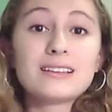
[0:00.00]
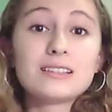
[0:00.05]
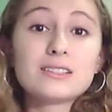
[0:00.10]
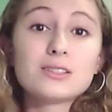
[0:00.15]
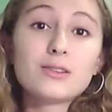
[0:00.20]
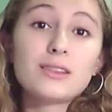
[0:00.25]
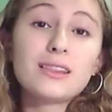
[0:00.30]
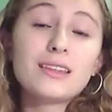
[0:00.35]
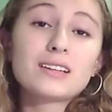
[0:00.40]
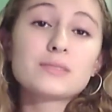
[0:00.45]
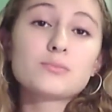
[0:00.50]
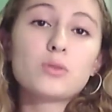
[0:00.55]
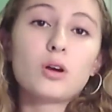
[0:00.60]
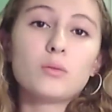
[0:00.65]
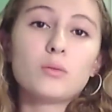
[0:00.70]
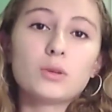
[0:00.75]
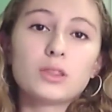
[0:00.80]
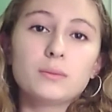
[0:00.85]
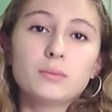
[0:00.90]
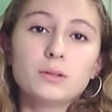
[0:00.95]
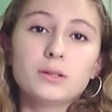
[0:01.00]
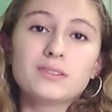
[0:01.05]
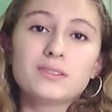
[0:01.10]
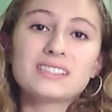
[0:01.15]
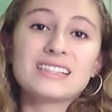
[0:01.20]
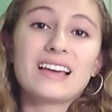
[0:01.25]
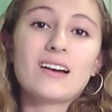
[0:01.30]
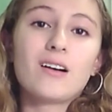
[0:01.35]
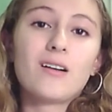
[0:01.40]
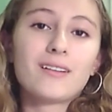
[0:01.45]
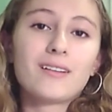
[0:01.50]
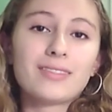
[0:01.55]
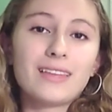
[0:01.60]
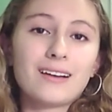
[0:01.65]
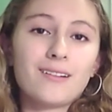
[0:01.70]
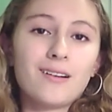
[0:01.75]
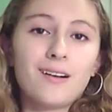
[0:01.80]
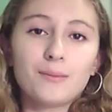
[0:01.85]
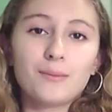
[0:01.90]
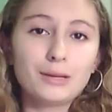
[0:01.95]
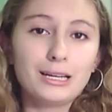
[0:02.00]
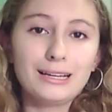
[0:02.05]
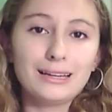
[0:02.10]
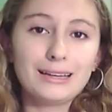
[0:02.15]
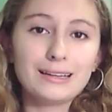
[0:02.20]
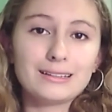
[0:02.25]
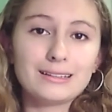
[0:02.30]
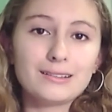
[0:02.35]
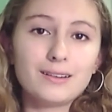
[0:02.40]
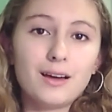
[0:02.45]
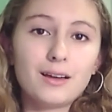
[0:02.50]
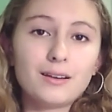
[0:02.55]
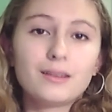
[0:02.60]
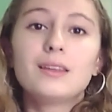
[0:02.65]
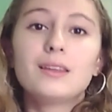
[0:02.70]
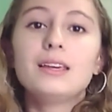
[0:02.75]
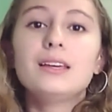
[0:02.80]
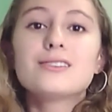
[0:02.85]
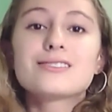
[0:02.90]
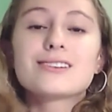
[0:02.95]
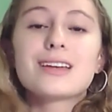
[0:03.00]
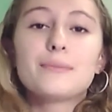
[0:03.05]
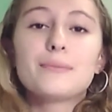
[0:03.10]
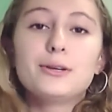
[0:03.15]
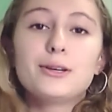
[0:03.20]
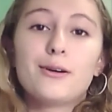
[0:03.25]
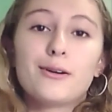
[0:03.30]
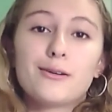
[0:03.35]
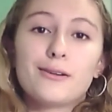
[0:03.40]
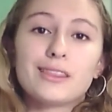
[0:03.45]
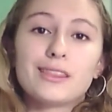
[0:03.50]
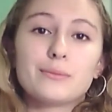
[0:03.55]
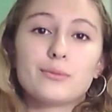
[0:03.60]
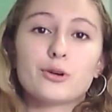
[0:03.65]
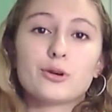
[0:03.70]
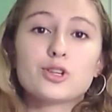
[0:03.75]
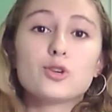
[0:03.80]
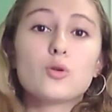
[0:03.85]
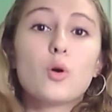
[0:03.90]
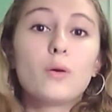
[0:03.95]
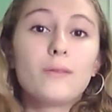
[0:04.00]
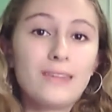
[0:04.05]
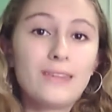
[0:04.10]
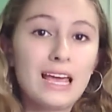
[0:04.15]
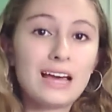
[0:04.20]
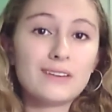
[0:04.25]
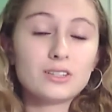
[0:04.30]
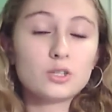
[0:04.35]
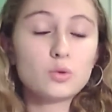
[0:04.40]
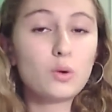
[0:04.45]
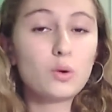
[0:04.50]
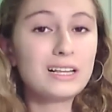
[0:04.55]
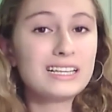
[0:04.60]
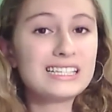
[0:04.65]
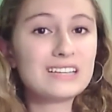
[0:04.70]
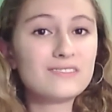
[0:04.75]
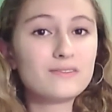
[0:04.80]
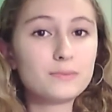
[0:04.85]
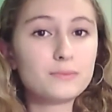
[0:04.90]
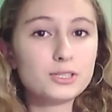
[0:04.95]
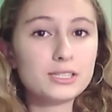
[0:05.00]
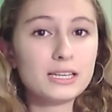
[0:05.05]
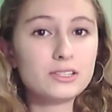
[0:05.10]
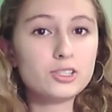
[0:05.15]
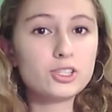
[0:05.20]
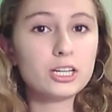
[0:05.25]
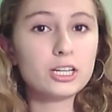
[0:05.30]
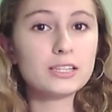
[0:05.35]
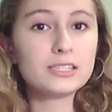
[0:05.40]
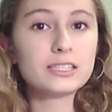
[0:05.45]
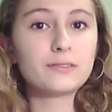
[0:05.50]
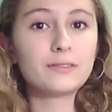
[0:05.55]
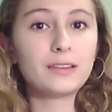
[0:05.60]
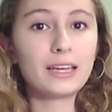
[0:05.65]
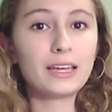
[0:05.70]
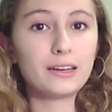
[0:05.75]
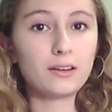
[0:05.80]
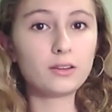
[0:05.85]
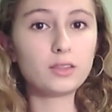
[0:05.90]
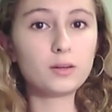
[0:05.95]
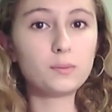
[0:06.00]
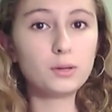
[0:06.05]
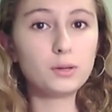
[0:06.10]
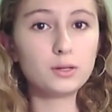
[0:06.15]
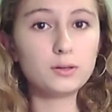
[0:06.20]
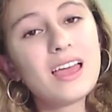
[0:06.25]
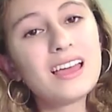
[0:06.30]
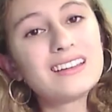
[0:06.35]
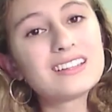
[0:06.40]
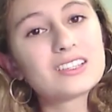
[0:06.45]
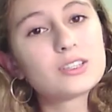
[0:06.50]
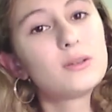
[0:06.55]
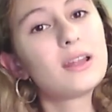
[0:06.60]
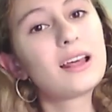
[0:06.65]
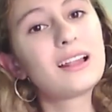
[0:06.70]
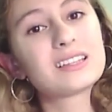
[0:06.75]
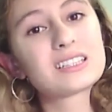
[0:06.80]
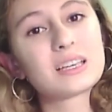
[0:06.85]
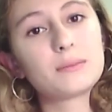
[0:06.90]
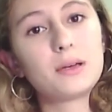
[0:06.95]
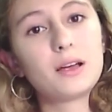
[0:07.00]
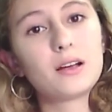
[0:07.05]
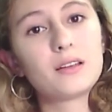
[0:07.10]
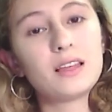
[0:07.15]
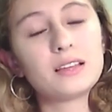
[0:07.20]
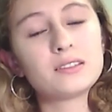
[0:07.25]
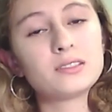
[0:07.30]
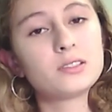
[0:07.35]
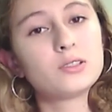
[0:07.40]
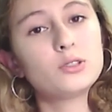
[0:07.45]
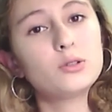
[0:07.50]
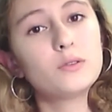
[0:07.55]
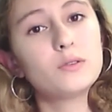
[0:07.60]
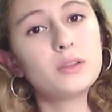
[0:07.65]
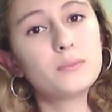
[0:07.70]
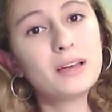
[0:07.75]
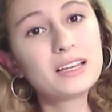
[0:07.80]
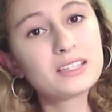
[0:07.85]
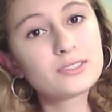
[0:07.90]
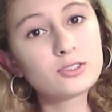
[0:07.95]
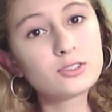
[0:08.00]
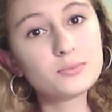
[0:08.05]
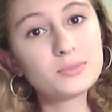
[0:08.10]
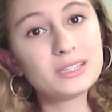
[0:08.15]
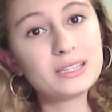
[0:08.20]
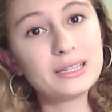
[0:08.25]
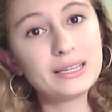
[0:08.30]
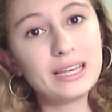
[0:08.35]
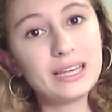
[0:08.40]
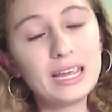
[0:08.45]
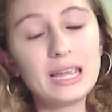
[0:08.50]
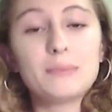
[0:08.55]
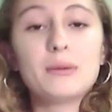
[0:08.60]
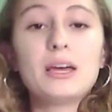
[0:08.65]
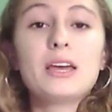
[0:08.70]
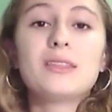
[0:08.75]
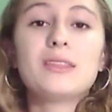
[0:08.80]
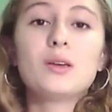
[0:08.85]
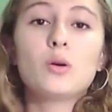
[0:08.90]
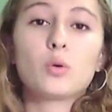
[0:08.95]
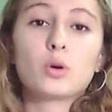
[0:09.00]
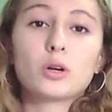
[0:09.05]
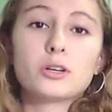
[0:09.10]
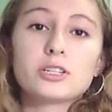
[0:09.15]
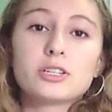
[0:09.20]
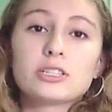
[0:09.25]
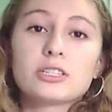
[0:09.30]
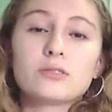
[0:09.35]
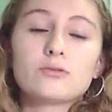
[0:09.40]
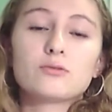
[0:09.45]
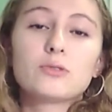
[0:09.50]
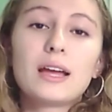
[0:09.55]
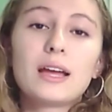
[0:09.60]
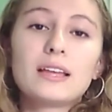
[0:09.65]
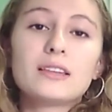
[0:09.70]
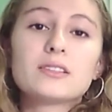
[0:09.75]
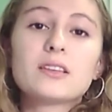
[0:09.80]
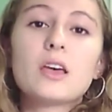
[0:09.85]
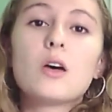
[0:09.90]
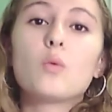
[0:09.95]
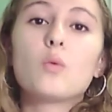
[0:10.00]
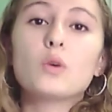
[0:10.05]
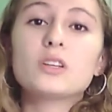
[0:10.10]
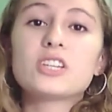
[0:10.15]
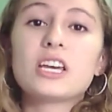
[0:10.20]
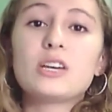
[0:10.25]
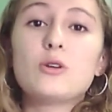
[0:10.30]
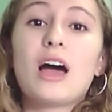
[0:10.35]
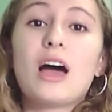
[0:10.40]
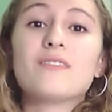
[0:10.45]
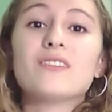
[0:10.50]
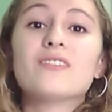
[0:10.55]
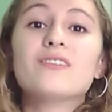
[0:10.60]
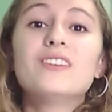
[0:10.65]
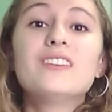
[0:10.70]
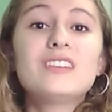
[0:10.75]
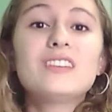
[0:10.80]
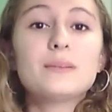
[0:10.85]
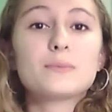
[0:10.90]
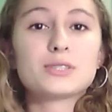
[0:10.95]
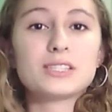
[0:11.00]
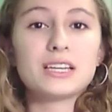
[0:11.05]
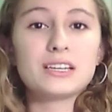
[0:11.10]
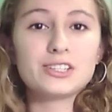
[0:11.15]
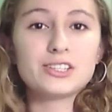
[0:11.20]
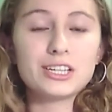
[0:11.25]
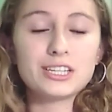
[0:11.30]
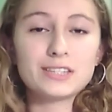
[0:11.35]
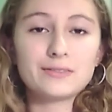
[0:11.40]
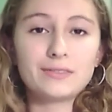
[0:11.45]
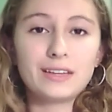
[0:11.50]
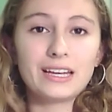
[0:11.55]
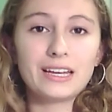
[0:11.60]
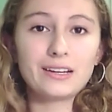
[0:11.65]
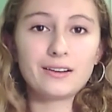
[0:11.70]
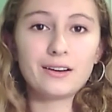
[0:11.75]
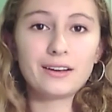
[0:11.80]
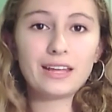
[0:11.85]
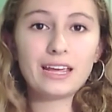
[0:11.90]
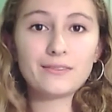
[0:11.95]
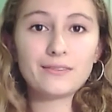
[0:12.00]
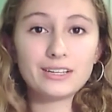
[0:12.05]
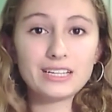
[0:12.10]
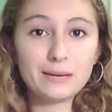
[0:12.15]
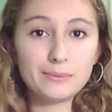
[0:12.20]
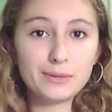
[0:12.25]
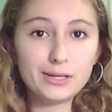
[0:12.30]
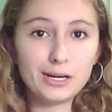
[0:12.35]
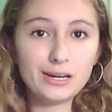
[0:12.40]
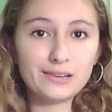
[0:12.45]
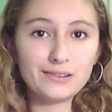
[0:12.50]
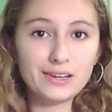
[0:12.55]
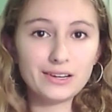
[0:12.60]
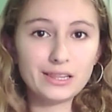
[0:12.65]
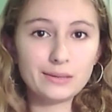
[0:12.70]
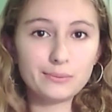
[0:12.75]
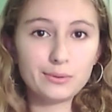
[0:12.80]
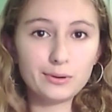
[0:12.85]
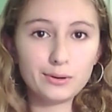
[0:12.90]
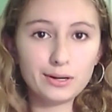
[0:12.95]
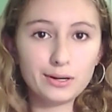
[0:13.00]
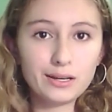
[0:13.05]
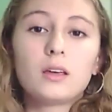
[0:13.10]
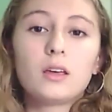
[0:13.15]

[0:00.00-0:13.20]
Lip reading: So the next problem with the Blues is they aren't that commonly landed on. Each time you go around the board, you only have a 27% chance of landing on the Blue. So now let's compare that to two of the best groups in the game, the Oranges and Reds, which you have a 50% chance of landing on every time you go around the board.